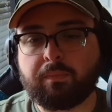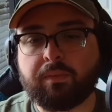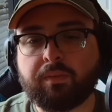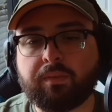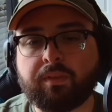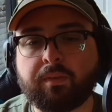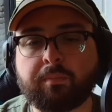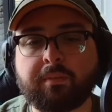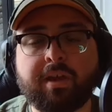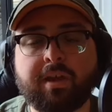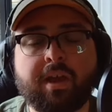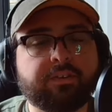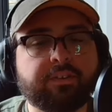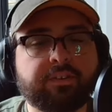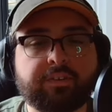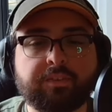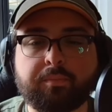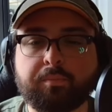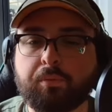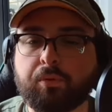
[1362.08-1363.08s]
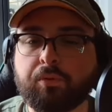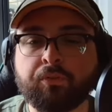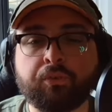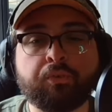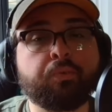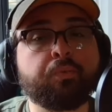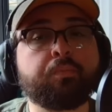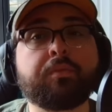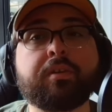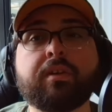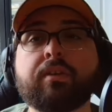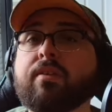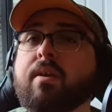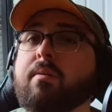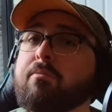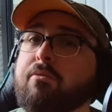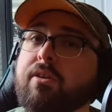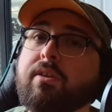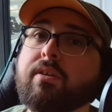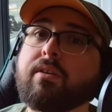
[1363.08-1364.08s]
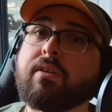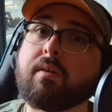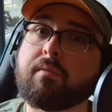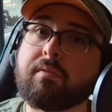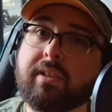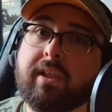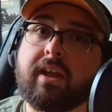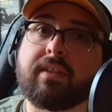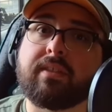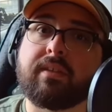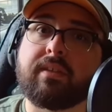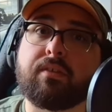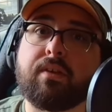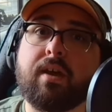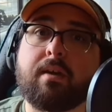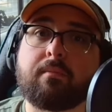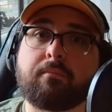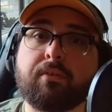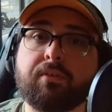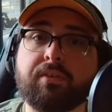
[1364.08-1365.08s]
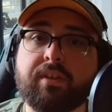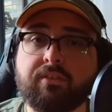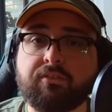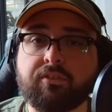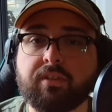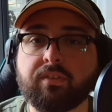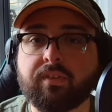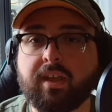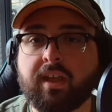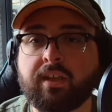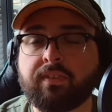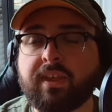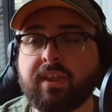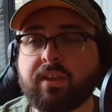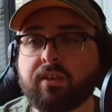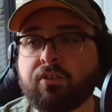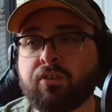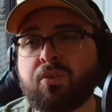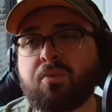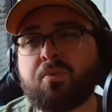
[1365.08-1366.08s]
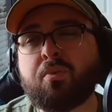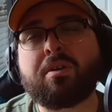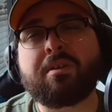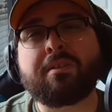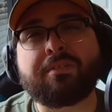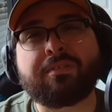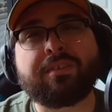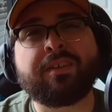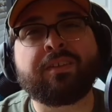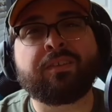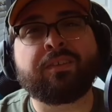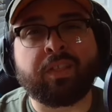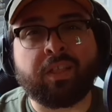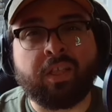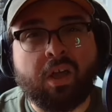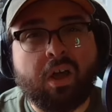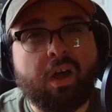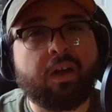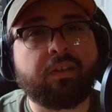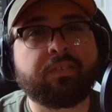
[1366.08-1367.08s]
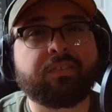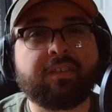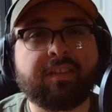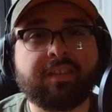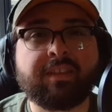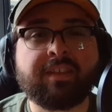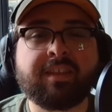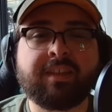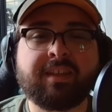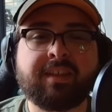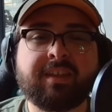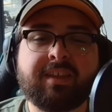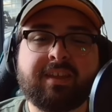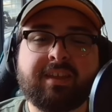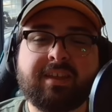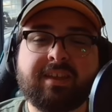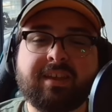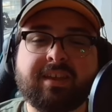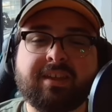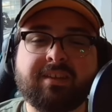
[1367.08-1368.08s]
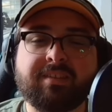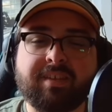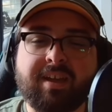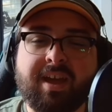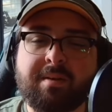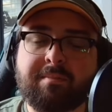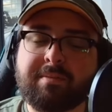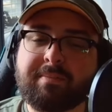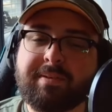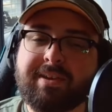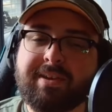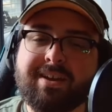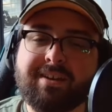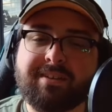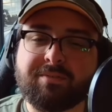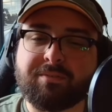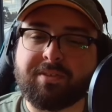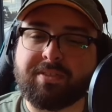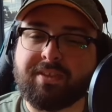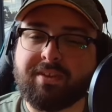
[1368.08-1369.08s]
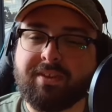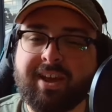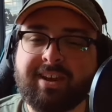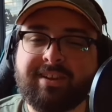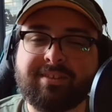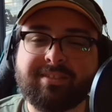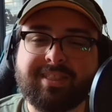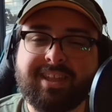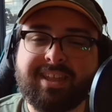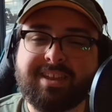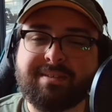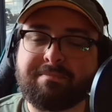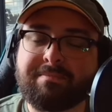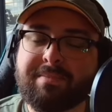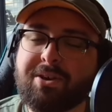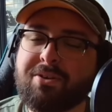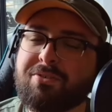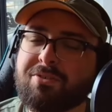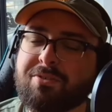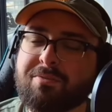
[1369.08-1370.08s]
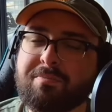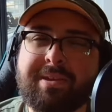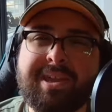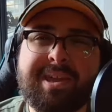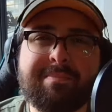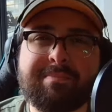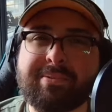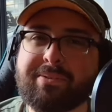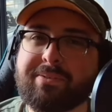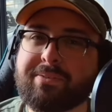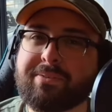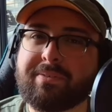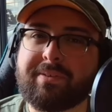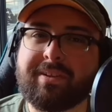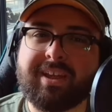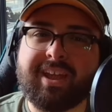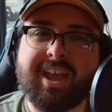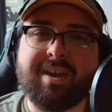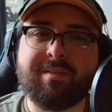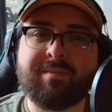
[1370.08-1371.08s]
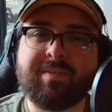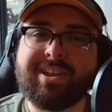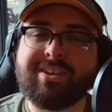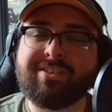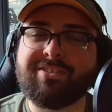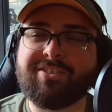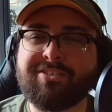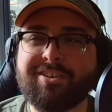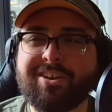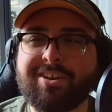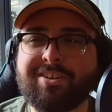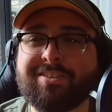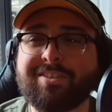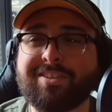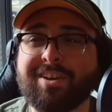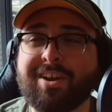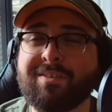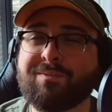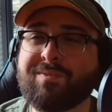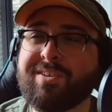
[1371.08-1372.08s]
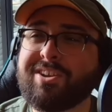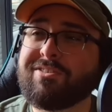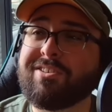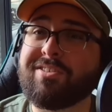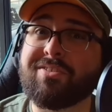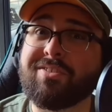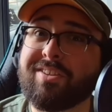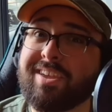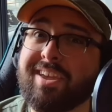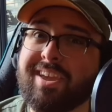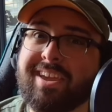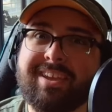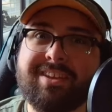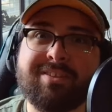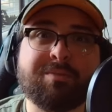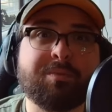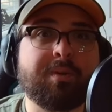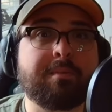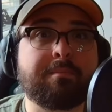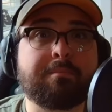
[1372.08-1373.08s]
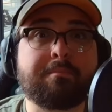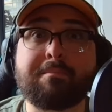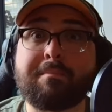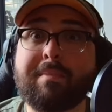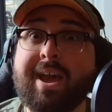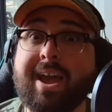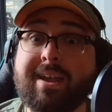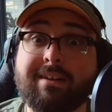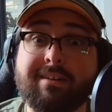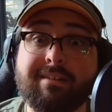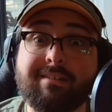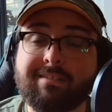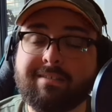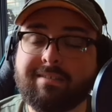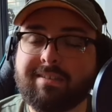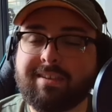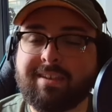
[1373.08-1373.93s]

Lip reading: subconscious presumed assumption of a lot of these conversations, I think nuance is lost. Because I'm going to be honest with you, I don't think most people having just efficiency is what matters.